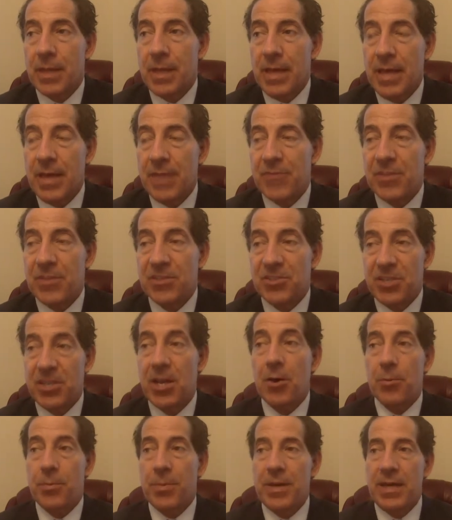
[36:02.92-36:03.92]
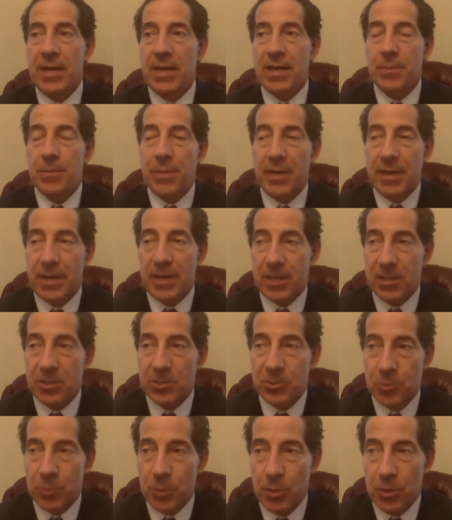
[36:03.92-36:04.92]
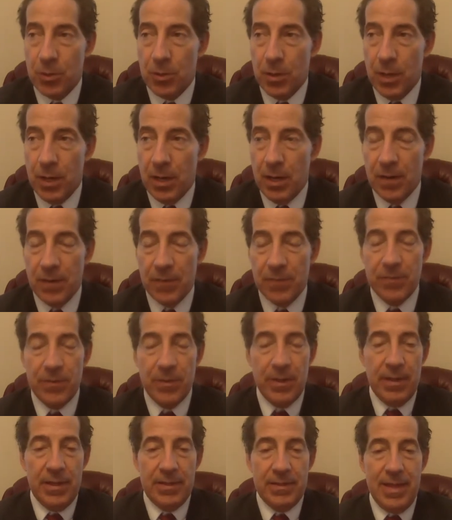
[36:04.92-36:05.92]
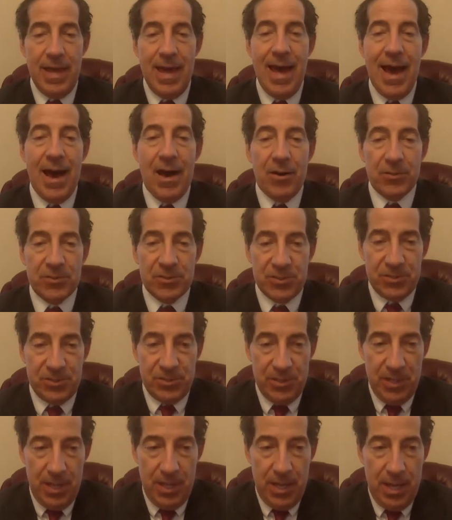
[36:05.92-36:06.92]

if the GOP had been in control of the House,